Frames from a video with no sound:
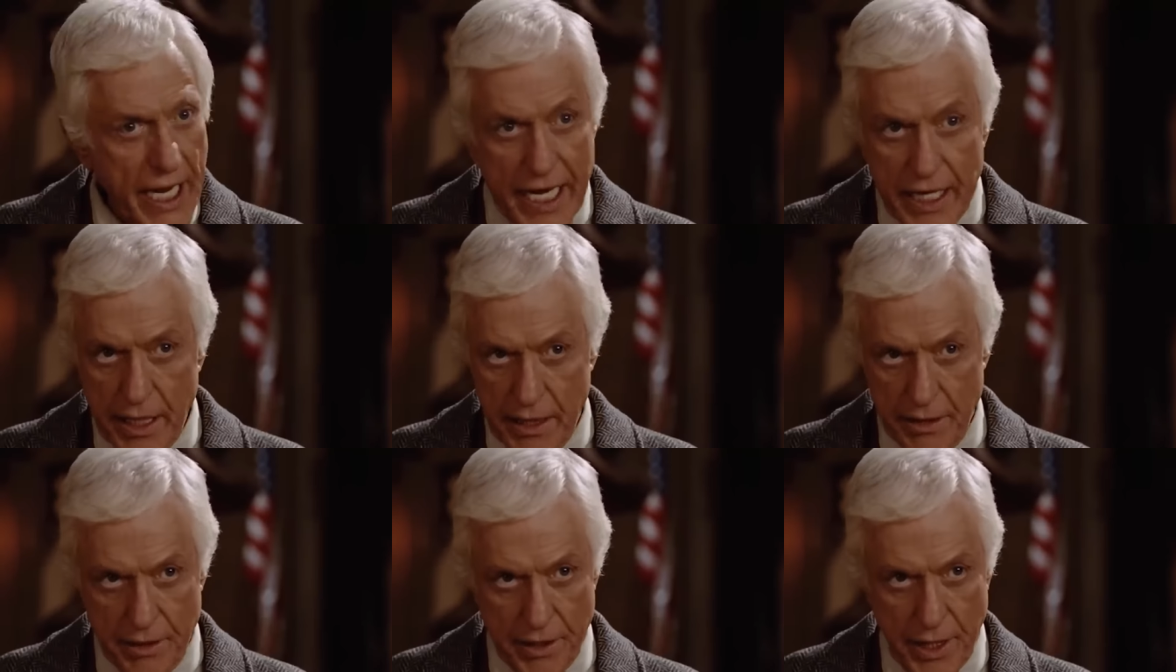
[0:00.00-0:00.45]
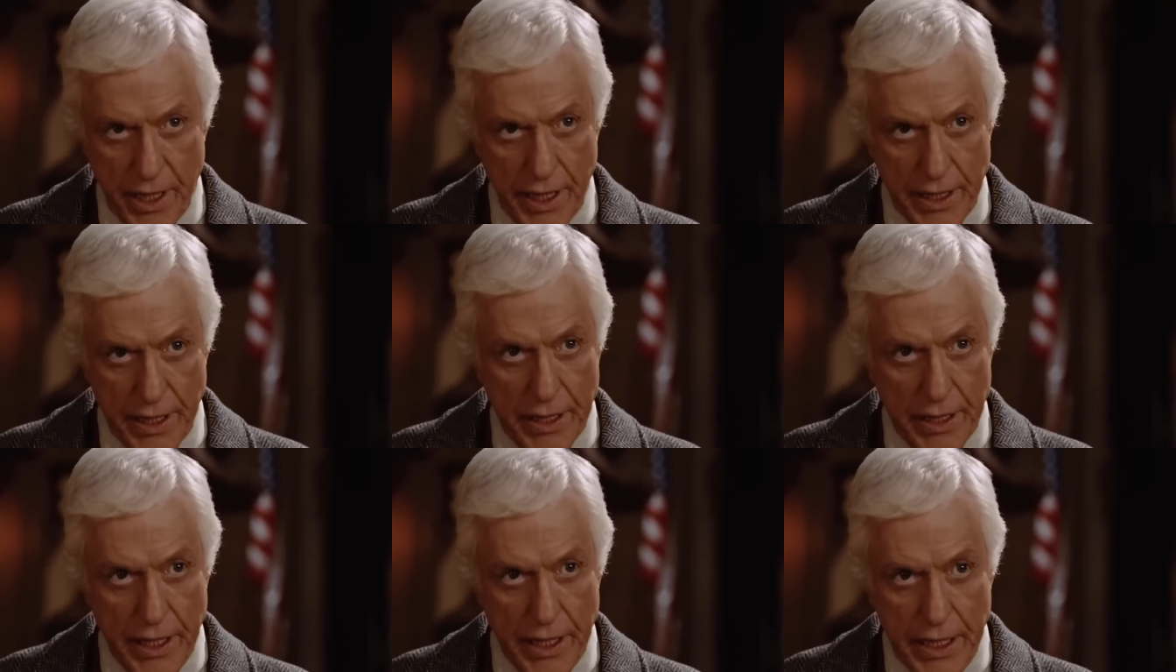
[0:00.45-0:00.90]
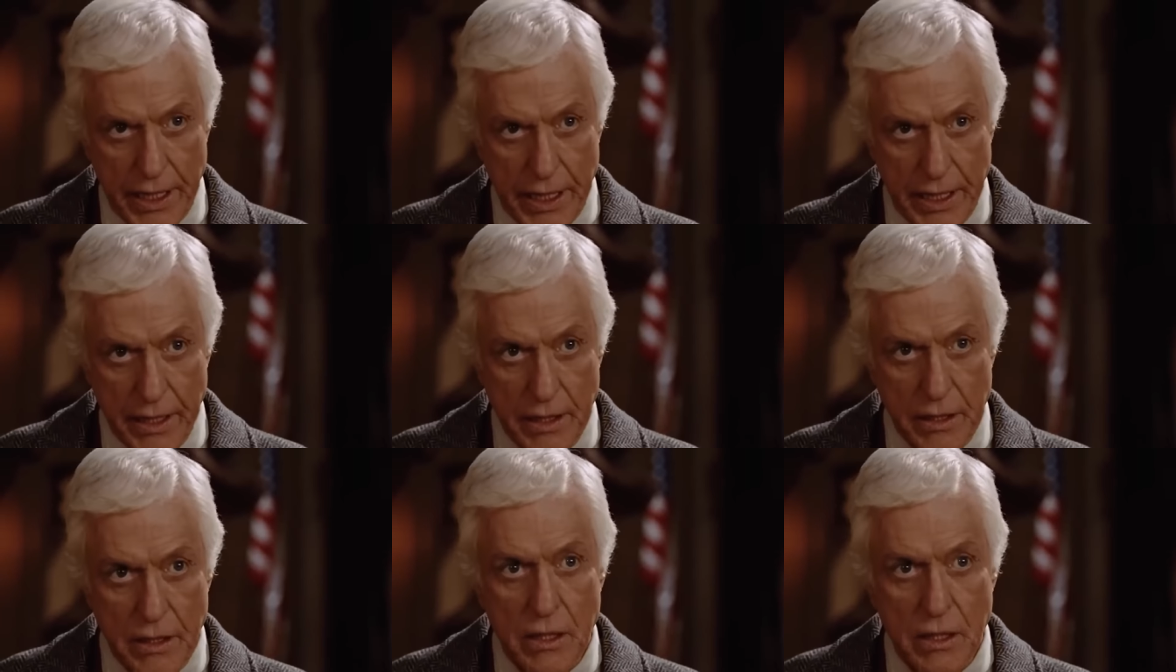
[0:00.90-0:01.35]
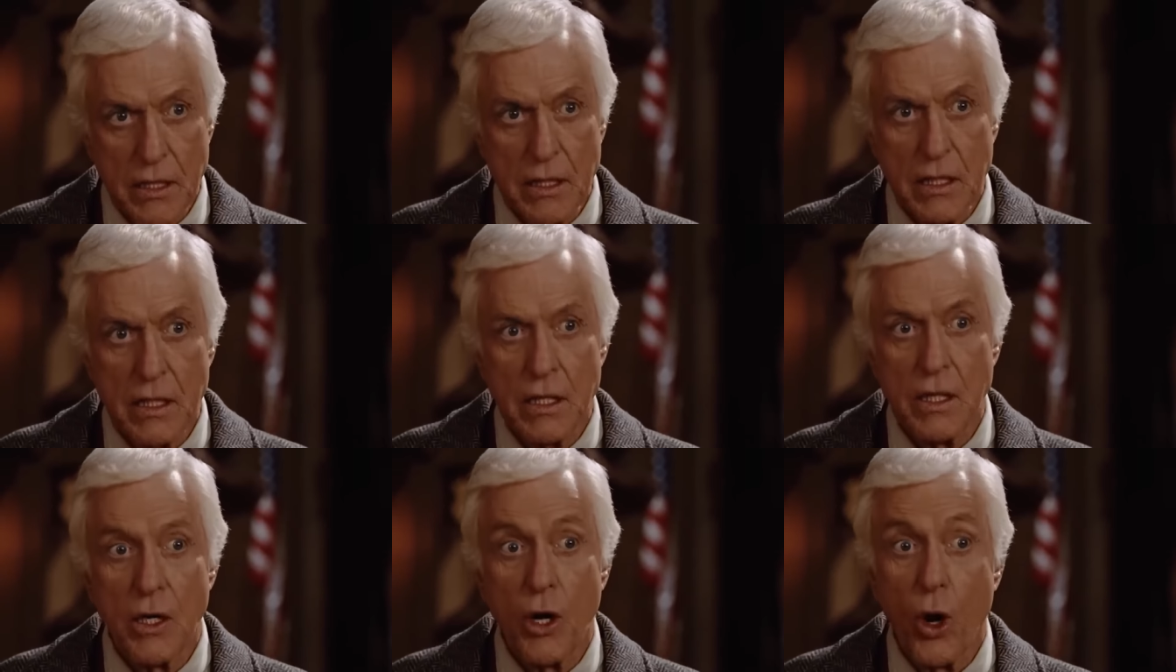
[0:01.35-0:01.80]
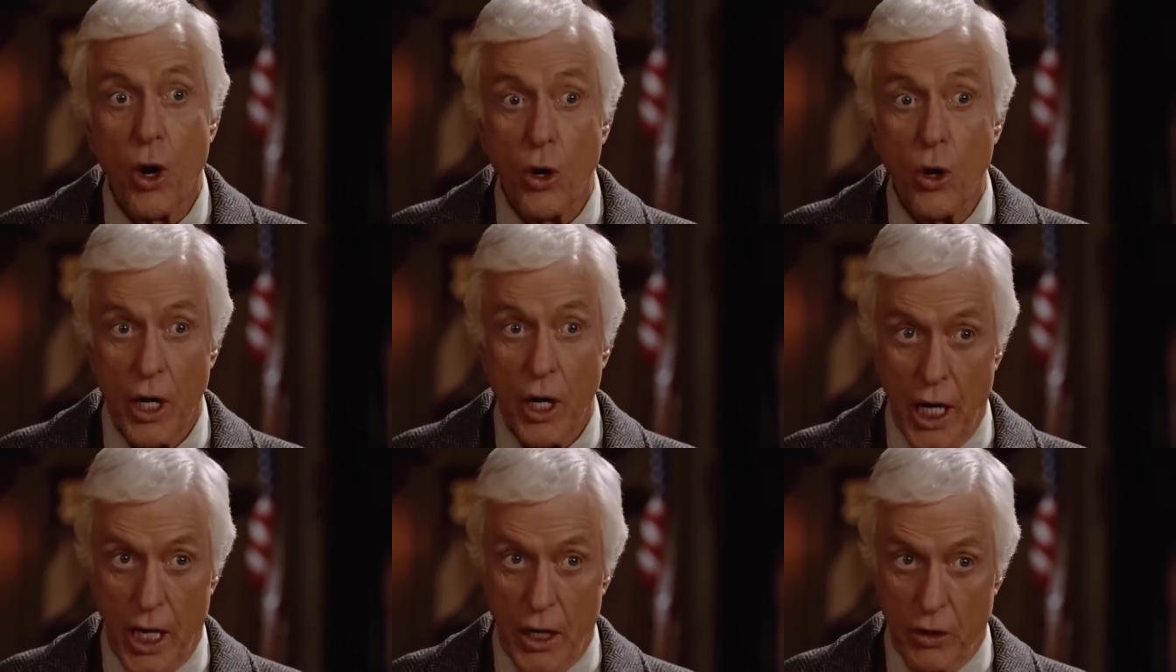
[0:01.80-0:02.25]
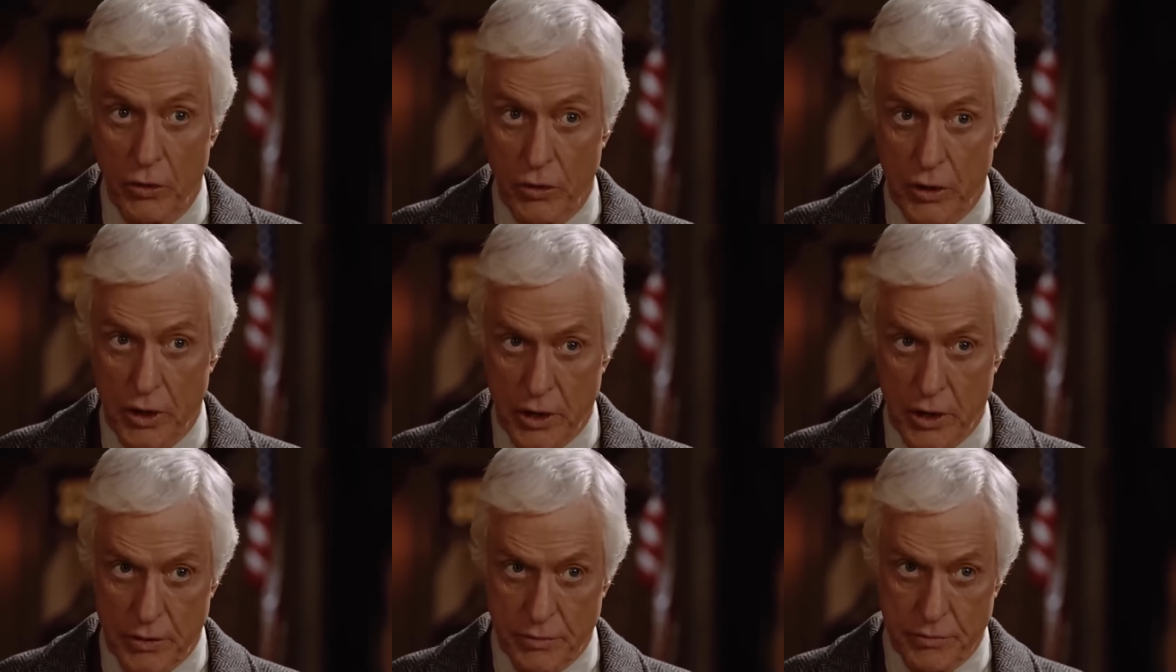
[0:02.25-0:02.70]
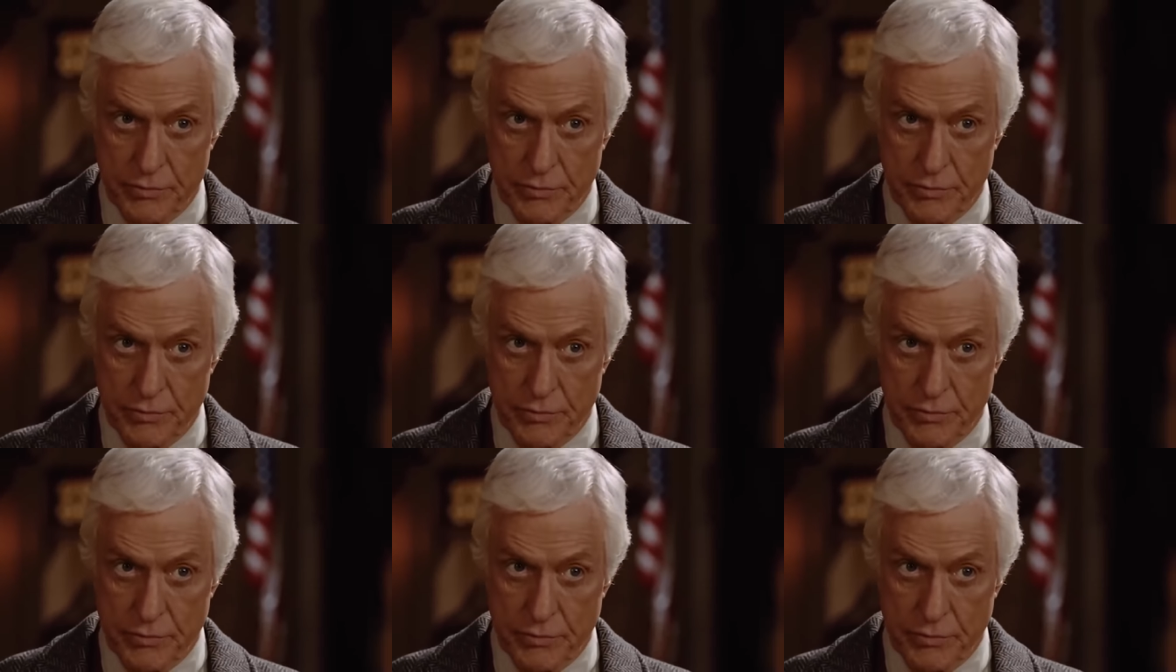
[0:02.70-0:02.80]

and understandably hurt, considering the personal